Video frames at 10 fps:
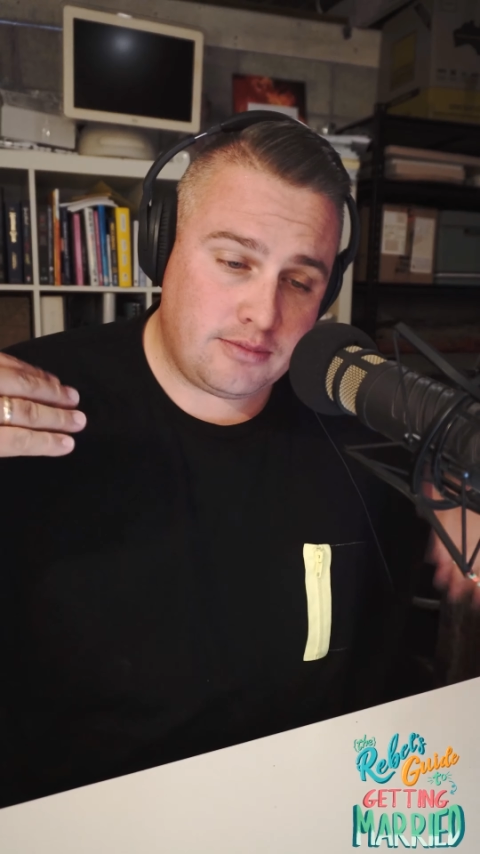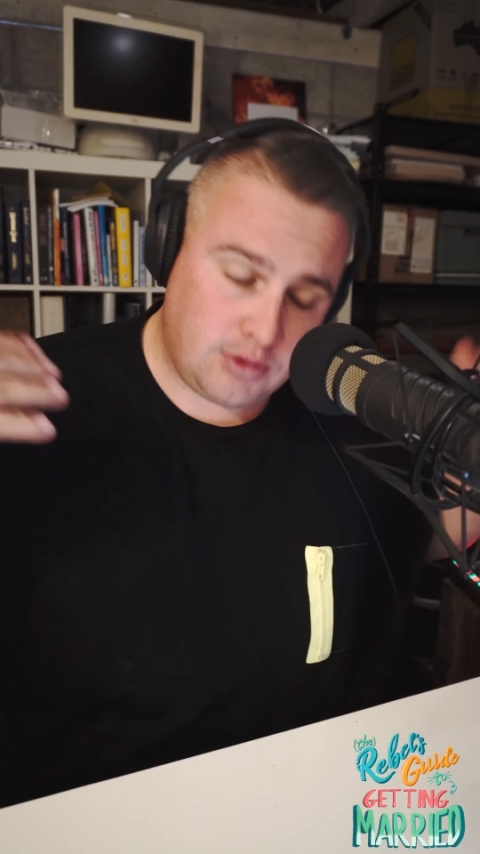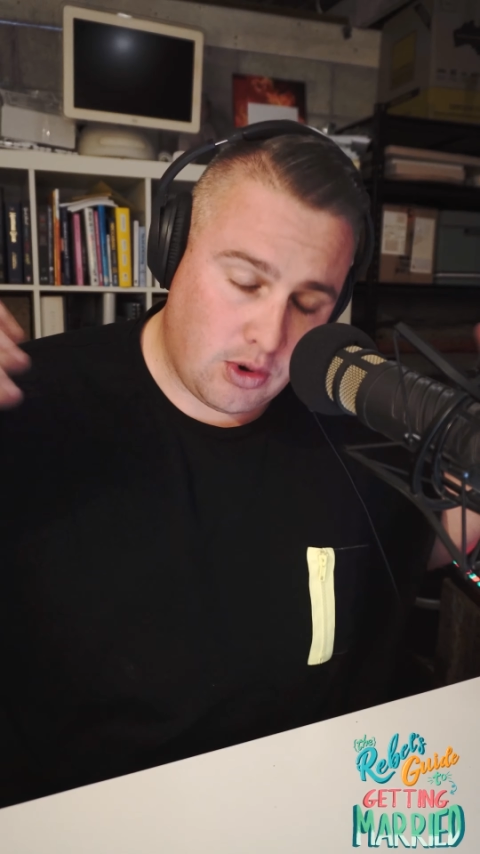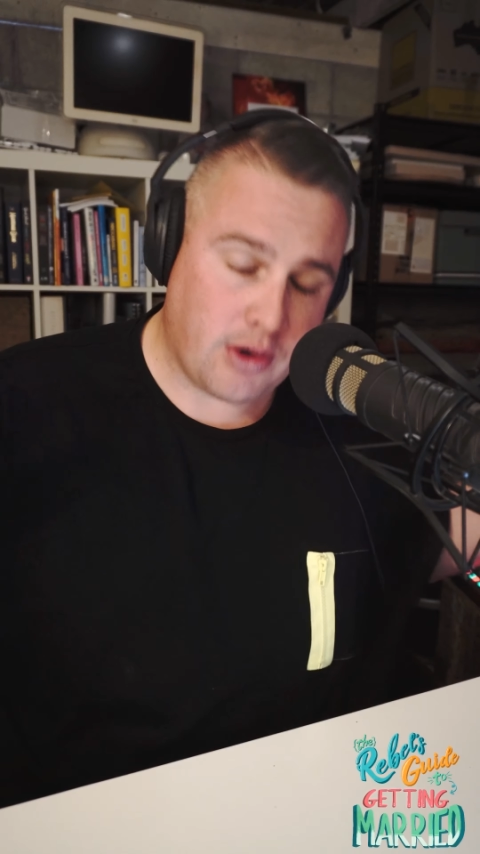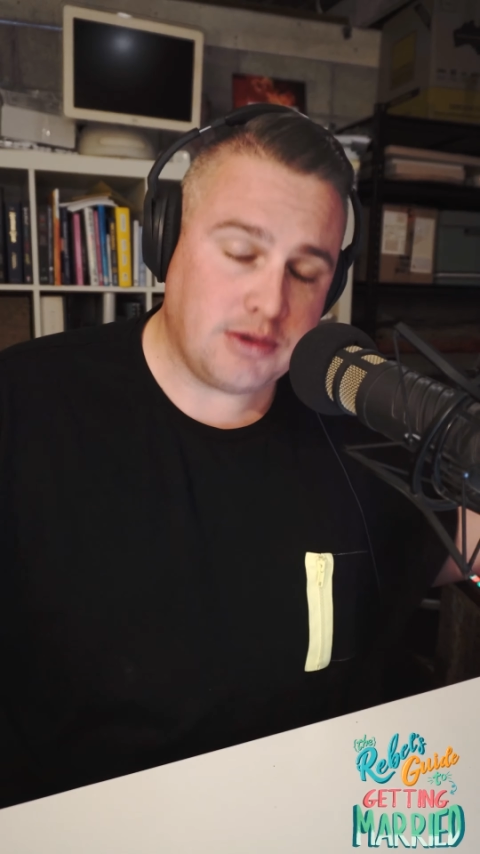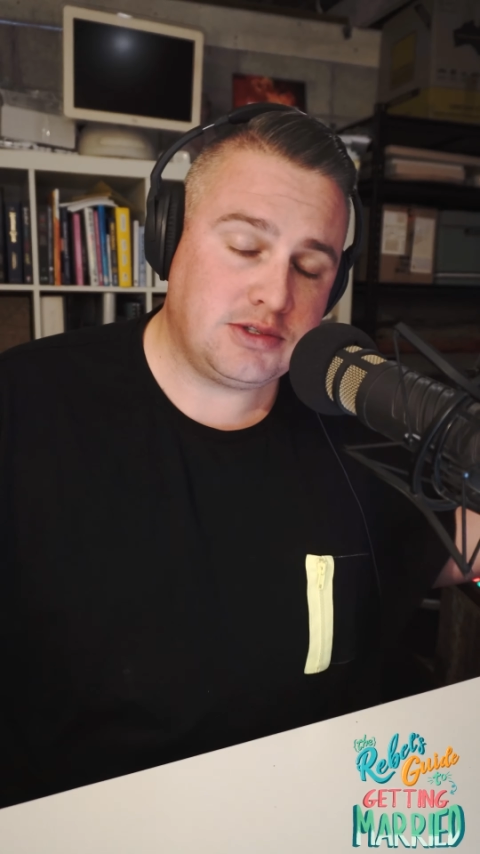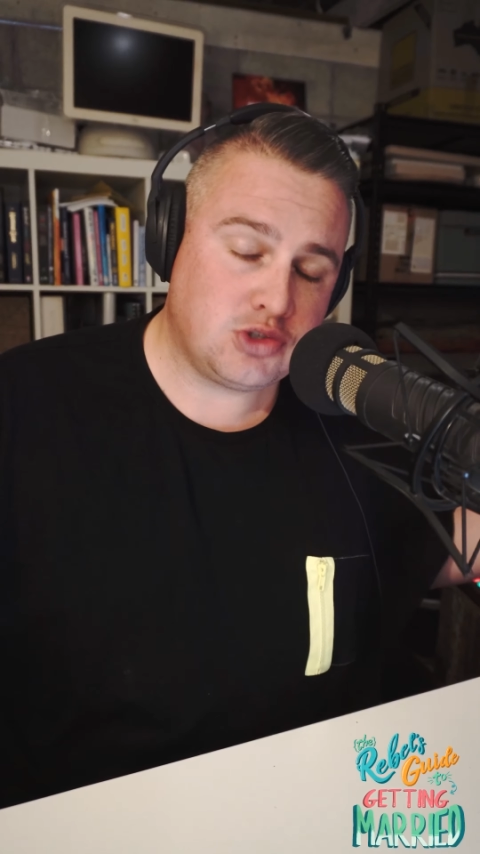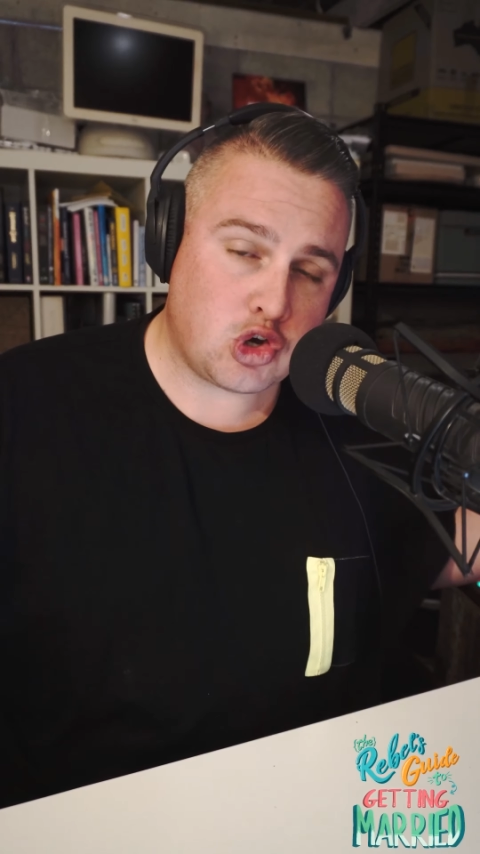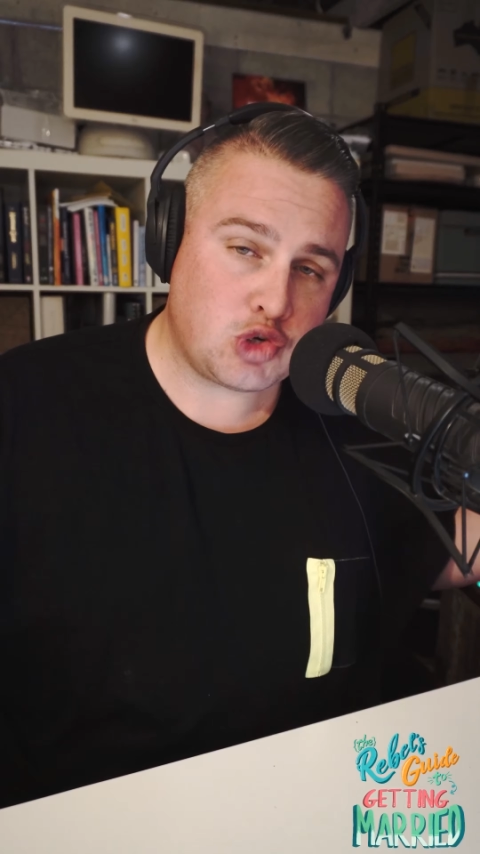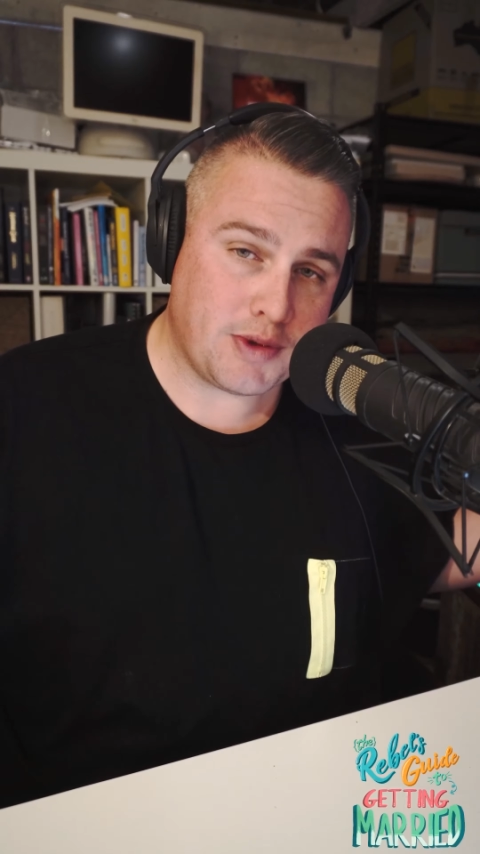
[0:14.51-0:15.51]
your host,
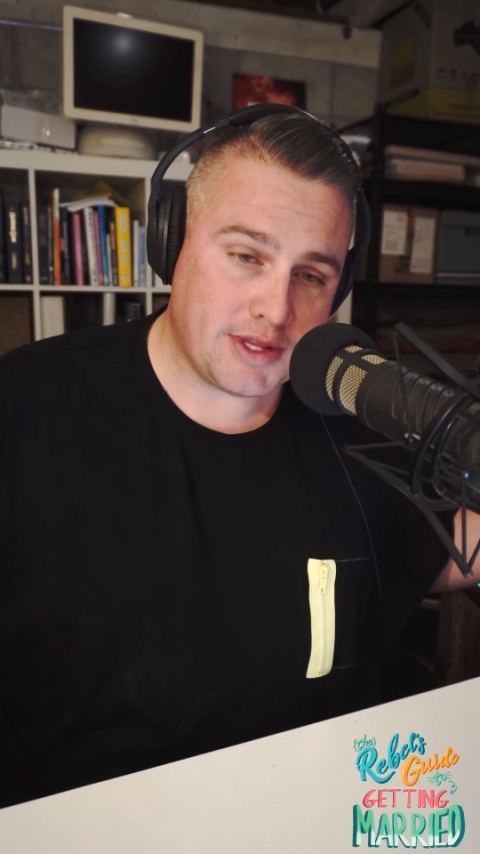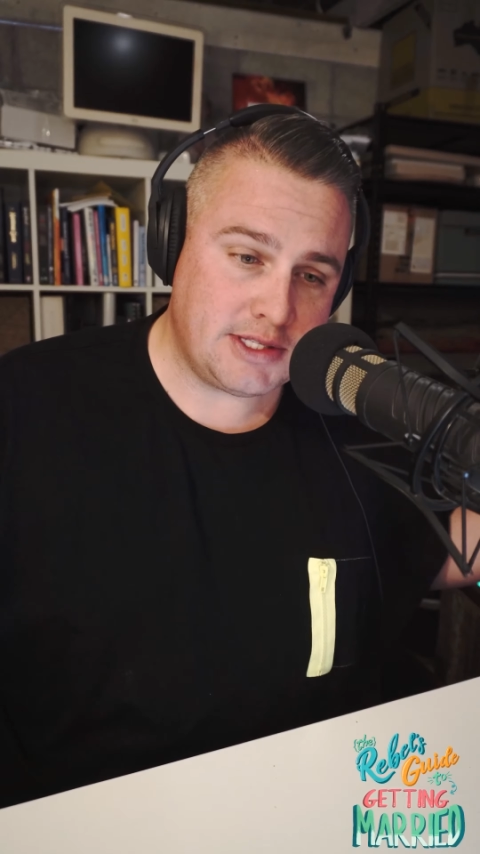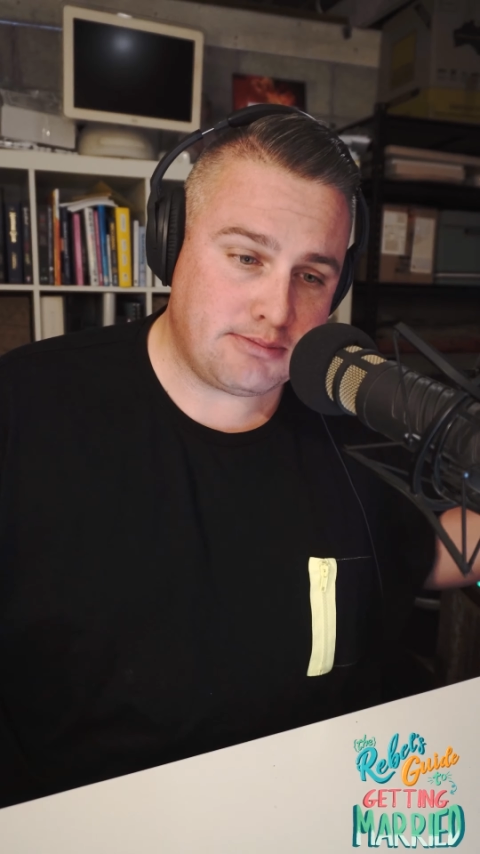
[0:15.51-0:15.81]
Josh Withers,